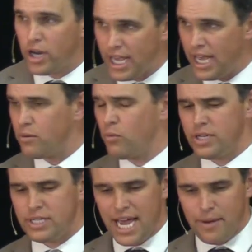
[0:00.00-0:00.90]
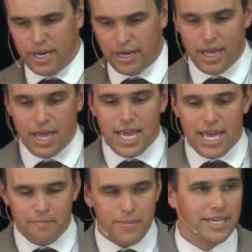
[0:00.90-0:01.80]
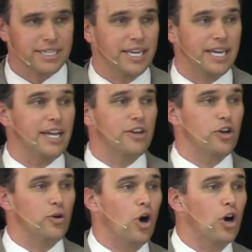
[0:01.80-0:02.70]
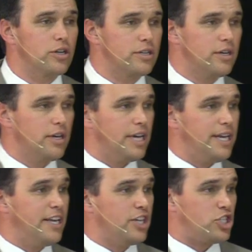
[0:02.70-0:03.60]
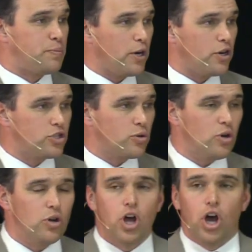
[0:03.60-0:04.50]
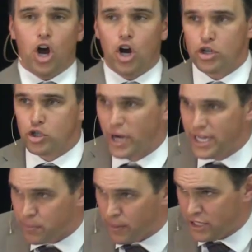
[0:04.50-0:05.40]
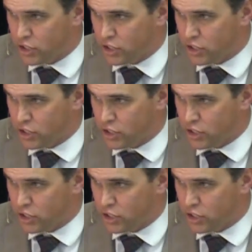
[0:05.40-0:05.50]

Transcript: again. What does that mean? It means that he needed a new heart. He needed spiritual heart transplant